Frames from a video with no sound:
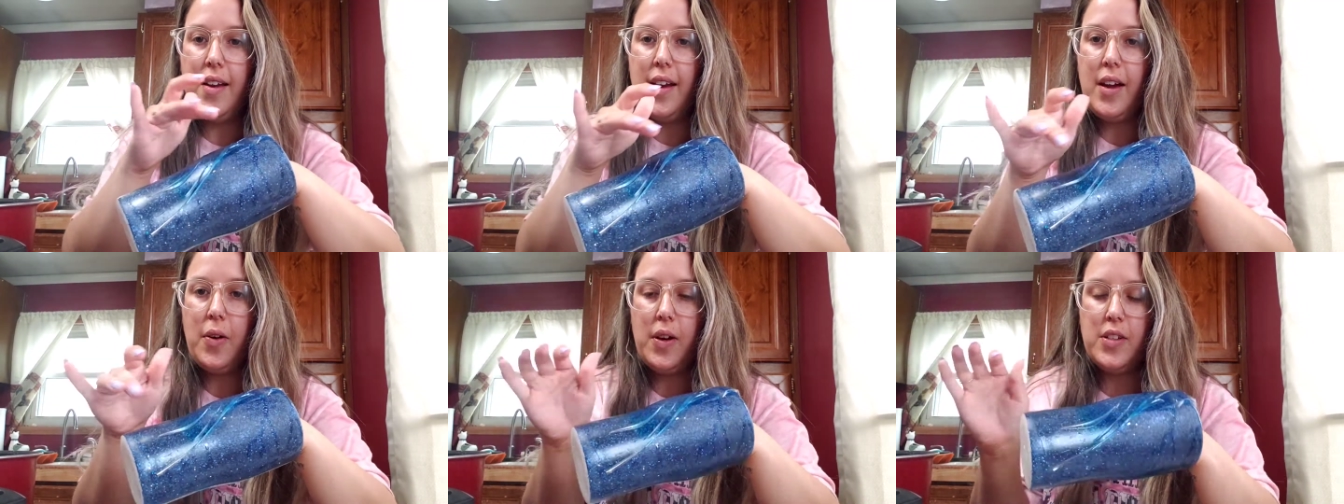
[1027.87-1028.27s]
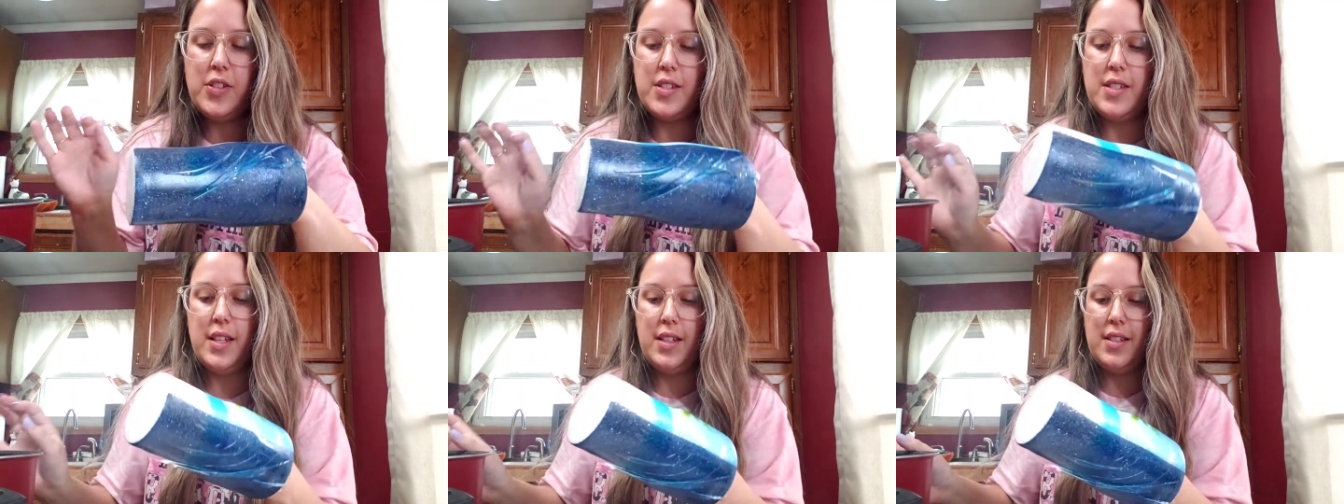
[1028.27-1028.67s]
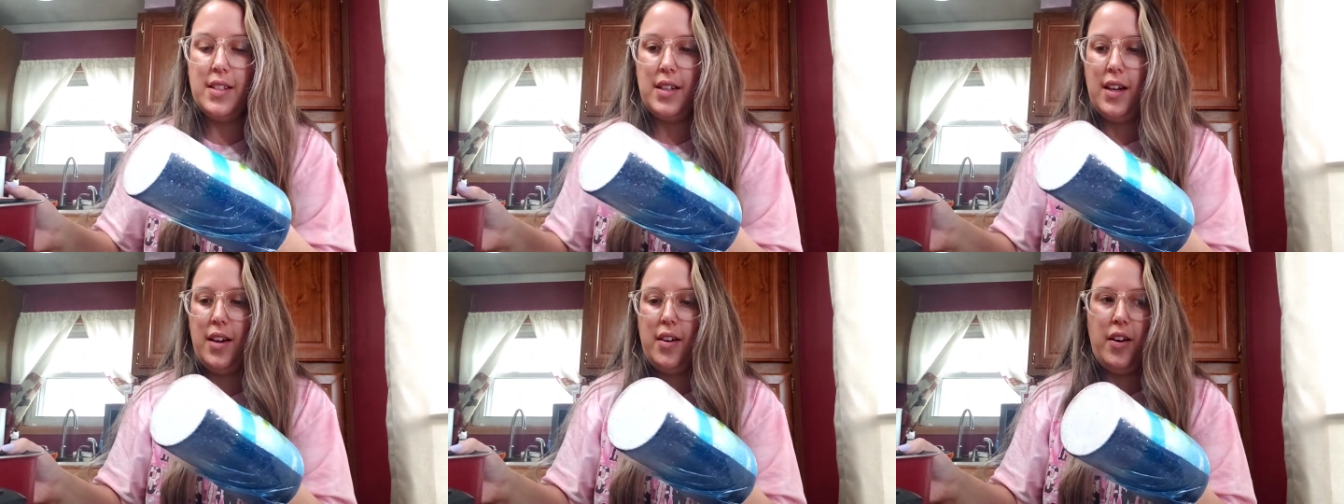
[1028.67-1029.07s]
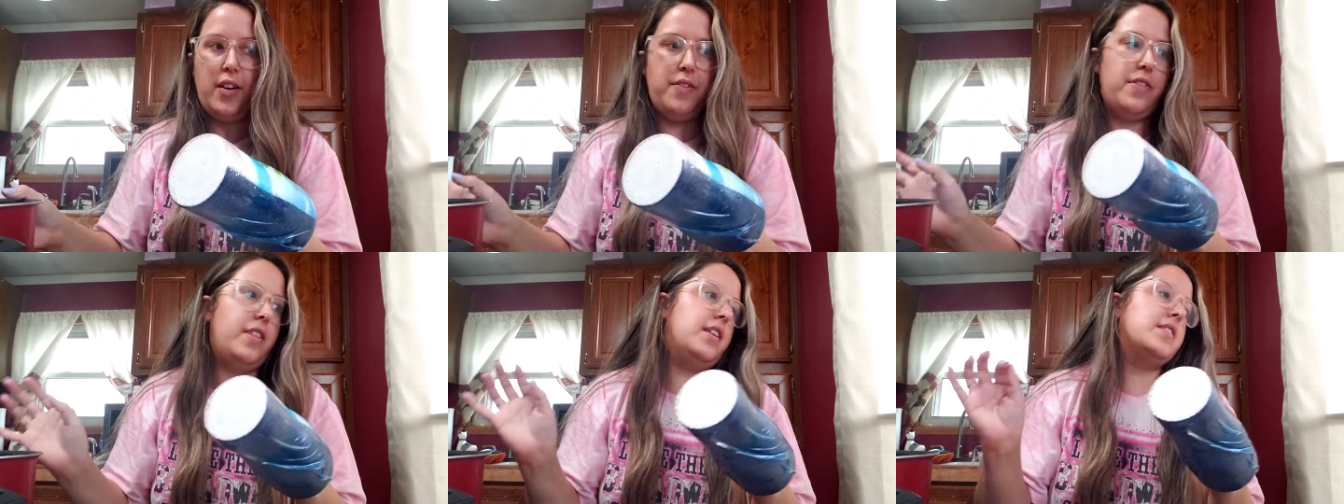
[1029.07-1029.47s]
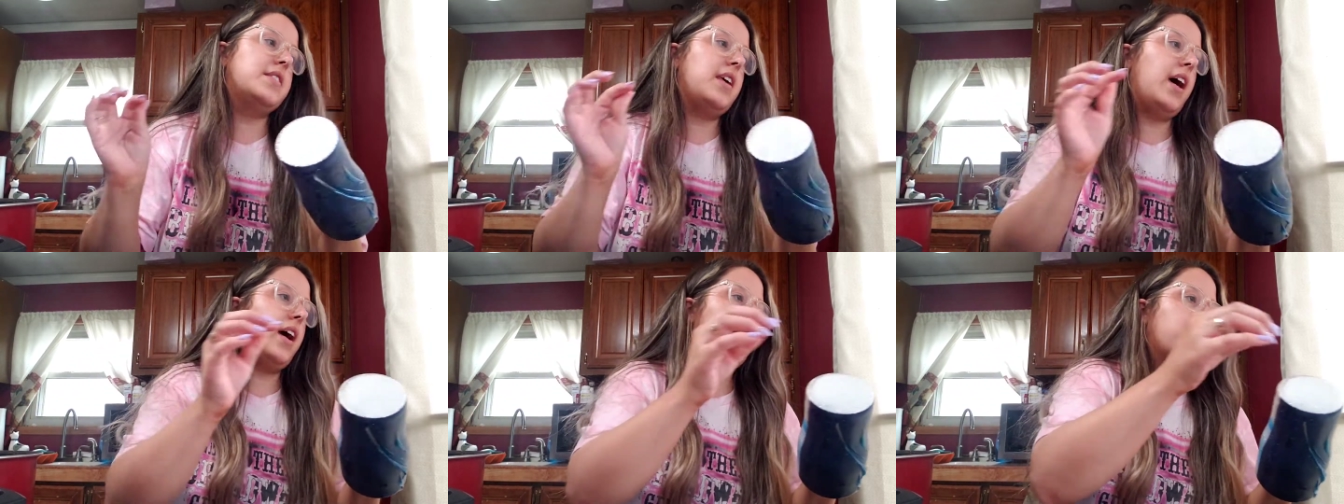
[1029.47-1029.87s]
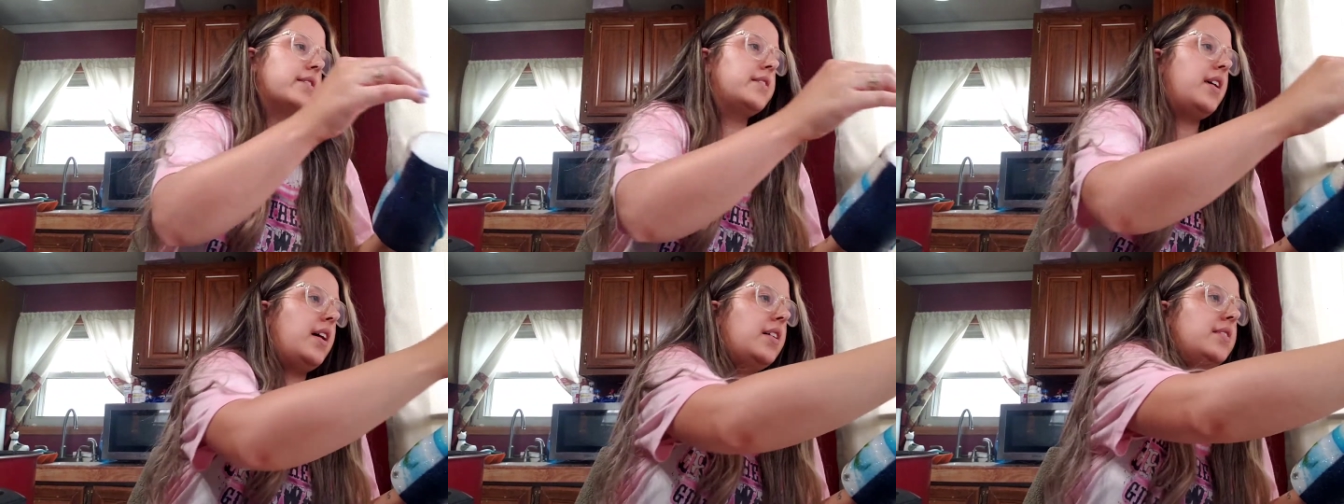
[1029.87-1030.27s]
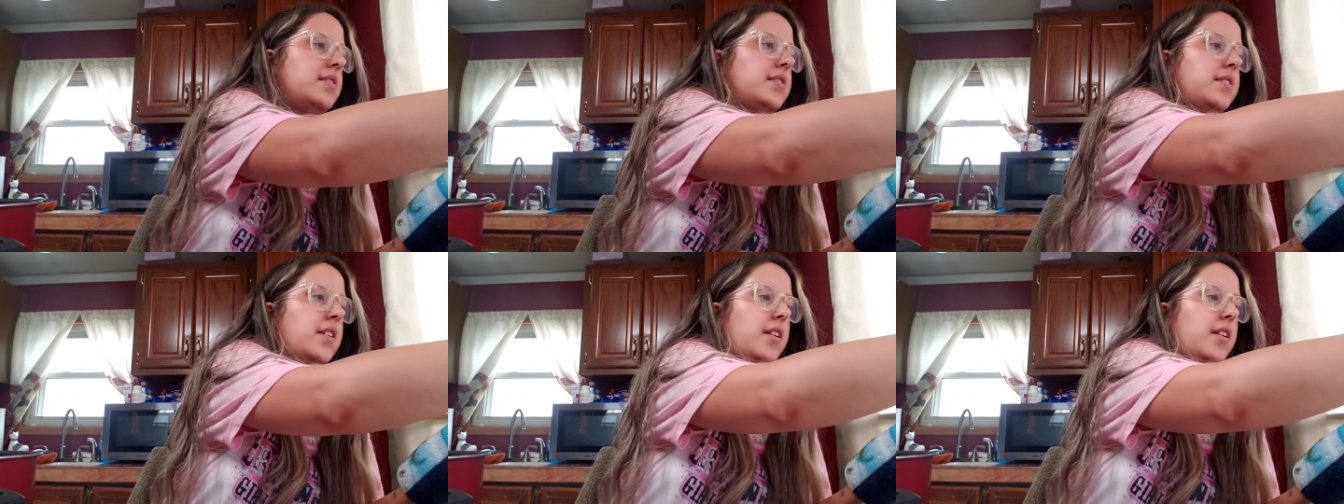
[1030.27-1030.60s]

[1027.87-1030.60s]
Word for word: Now I just need to cut off this excess